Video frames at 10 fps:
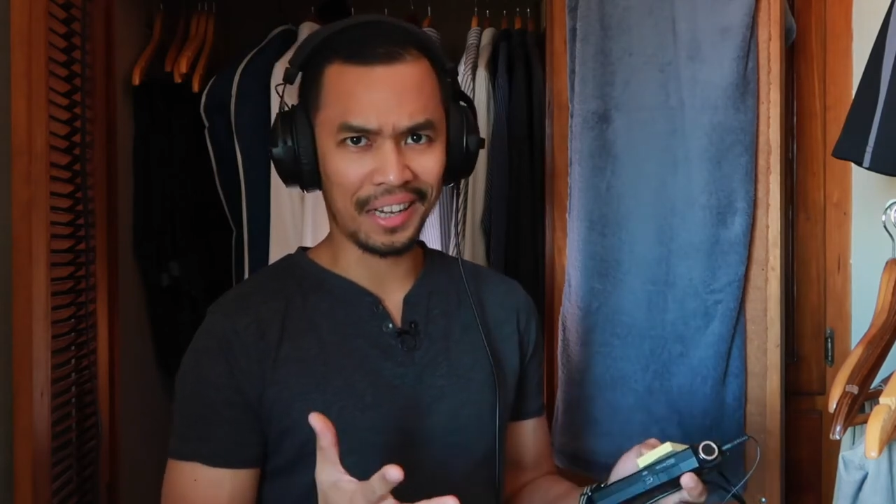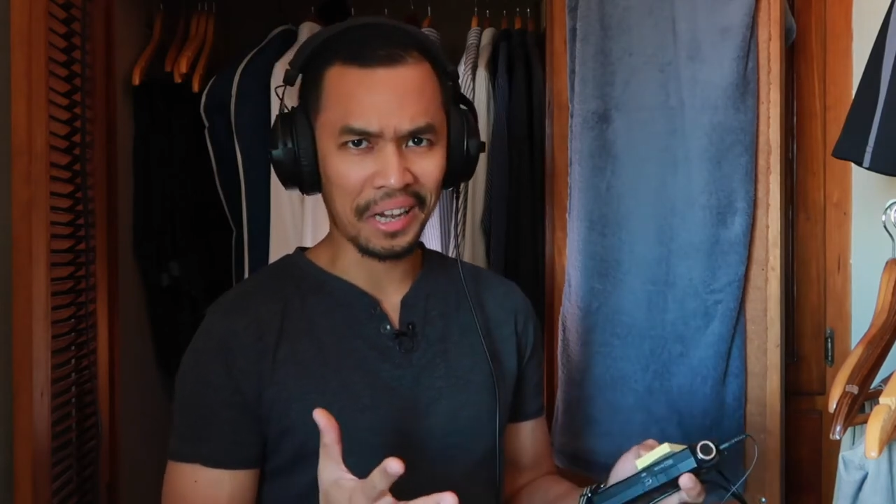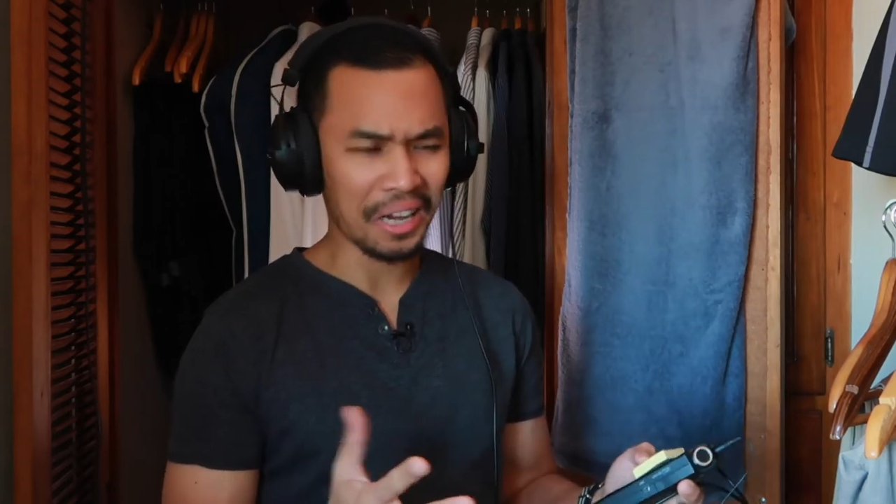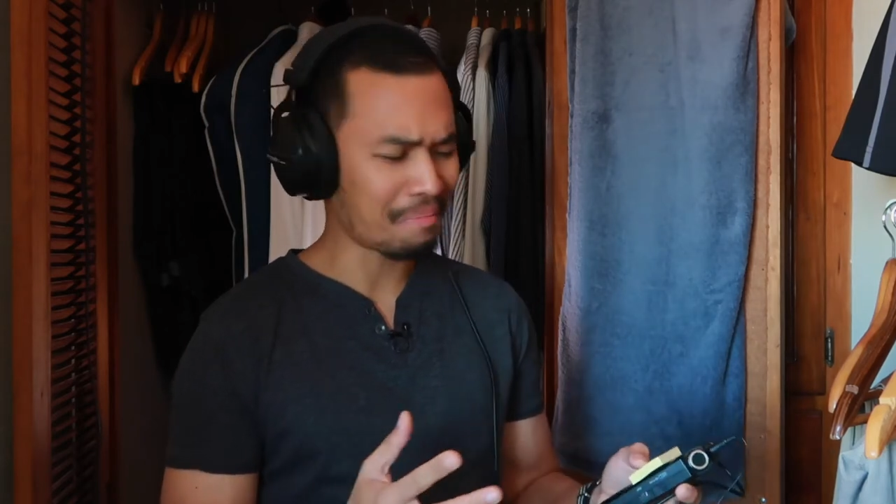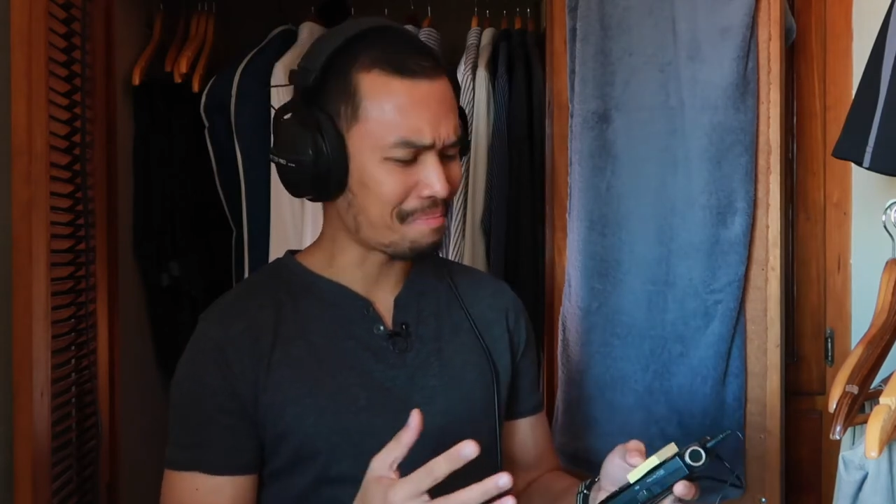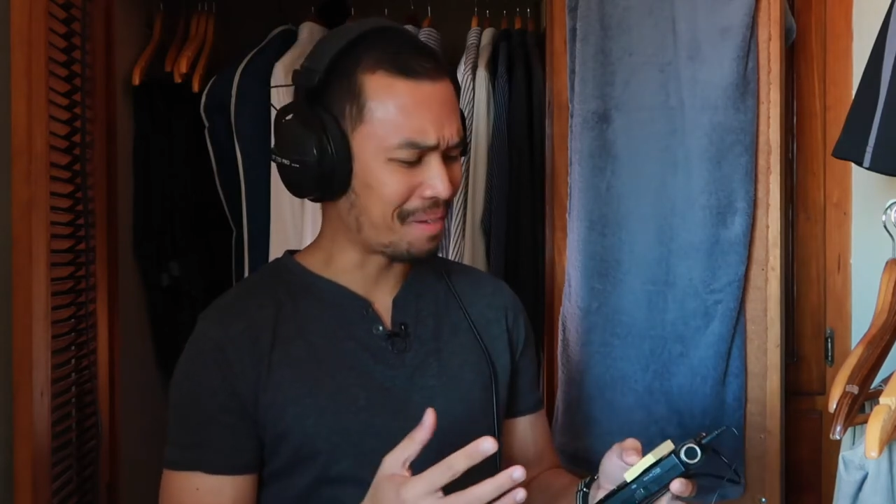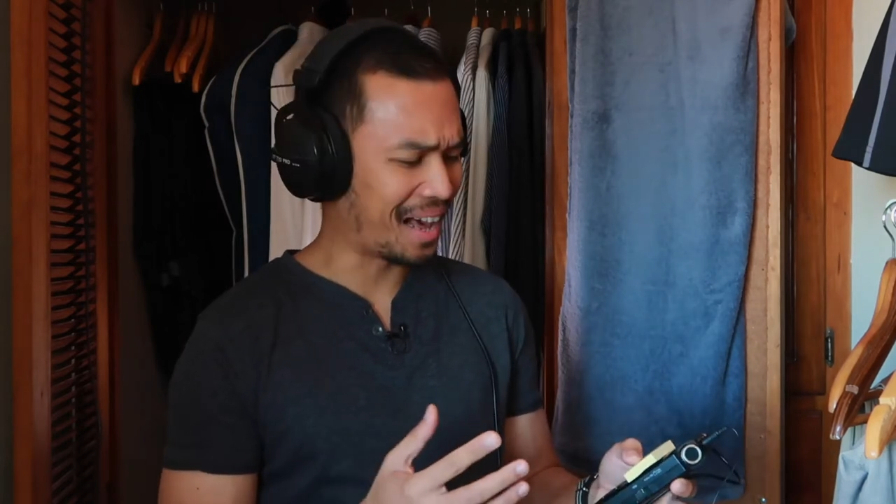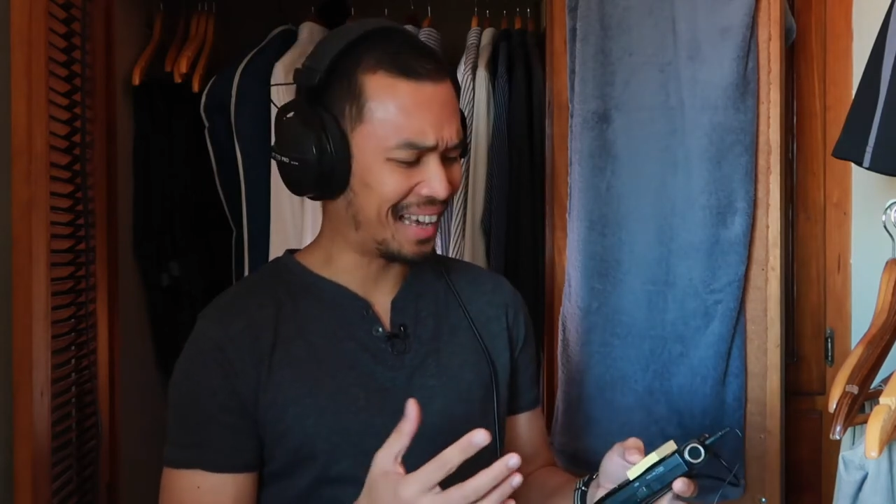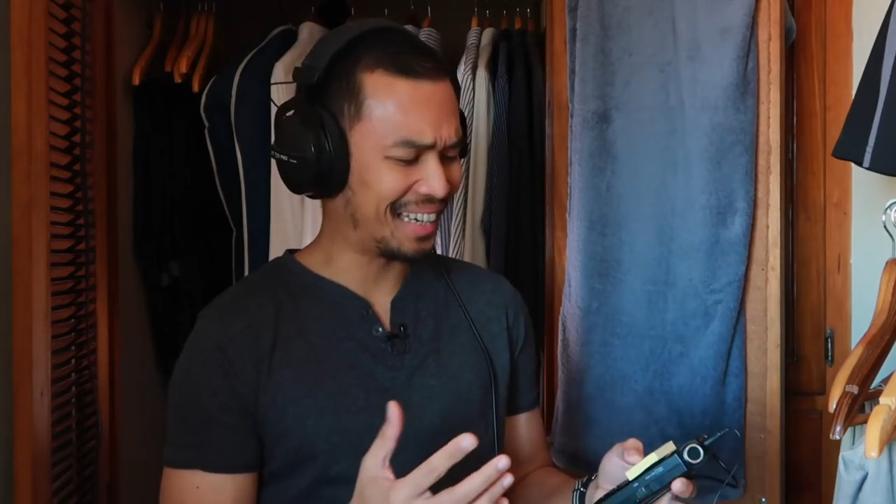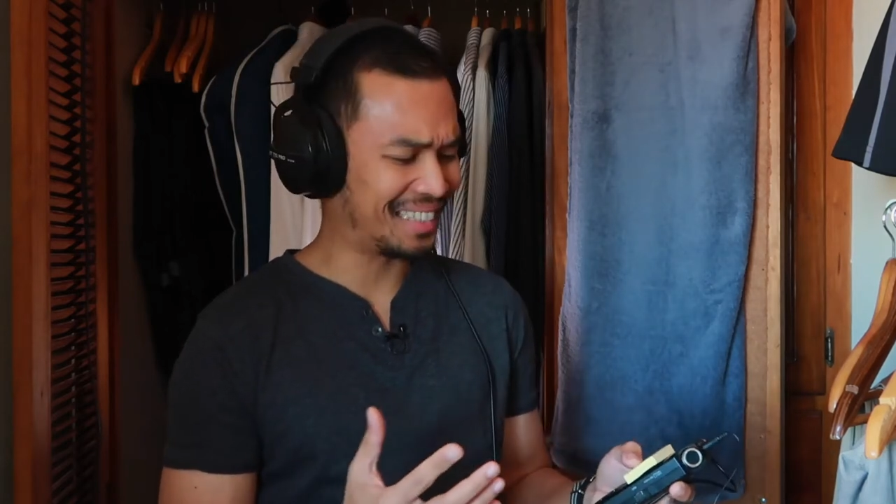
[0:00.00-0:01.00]
K
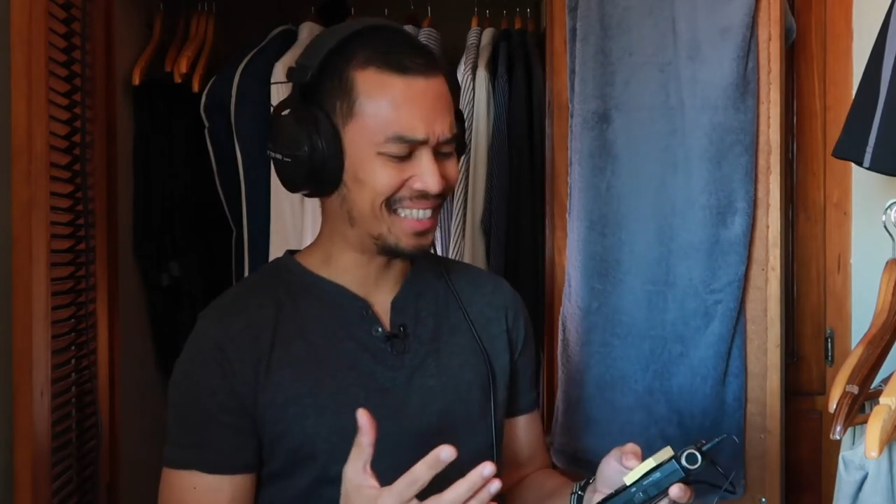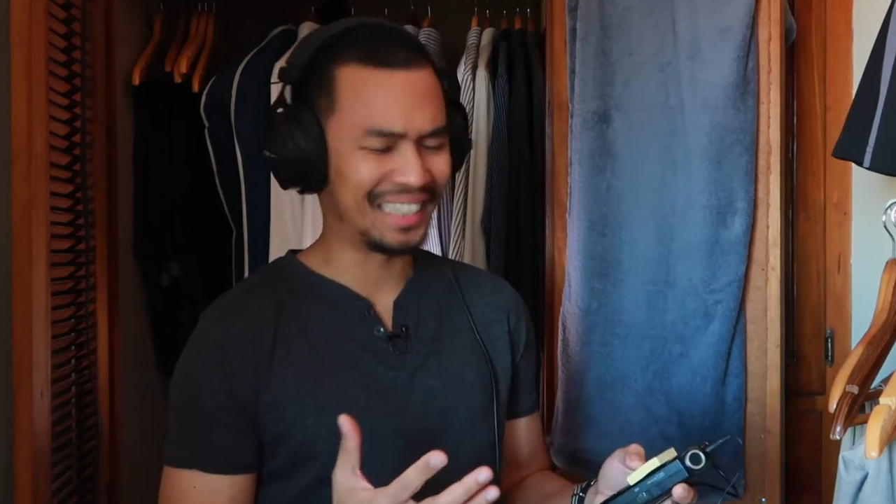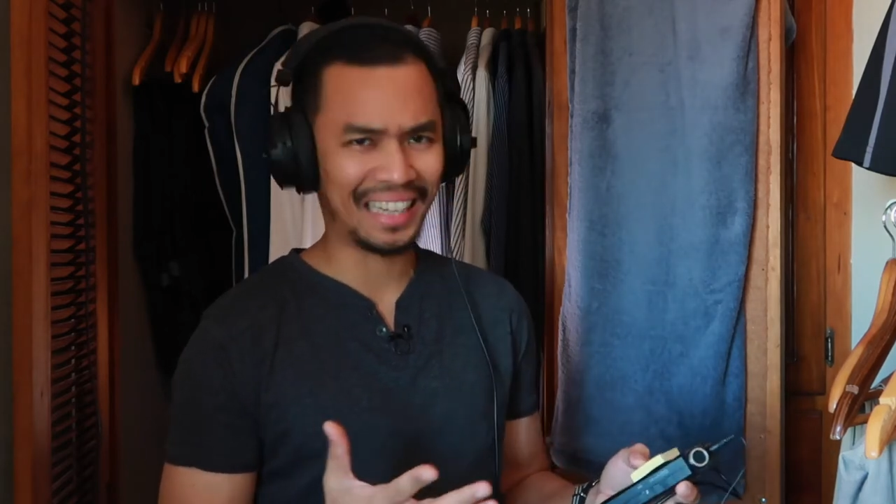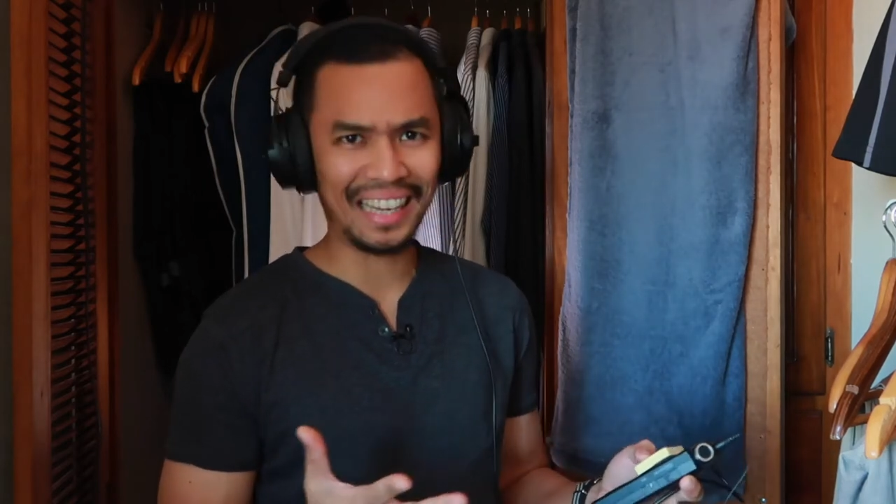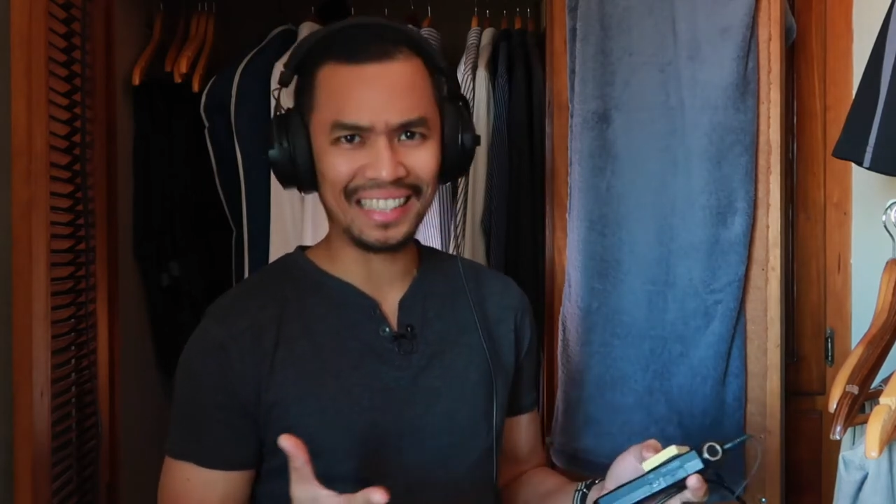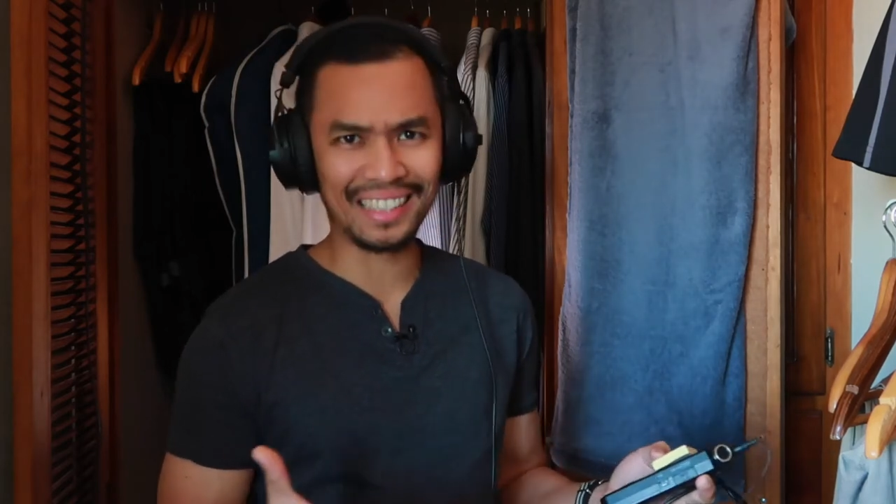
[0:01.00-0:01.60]
Mic-J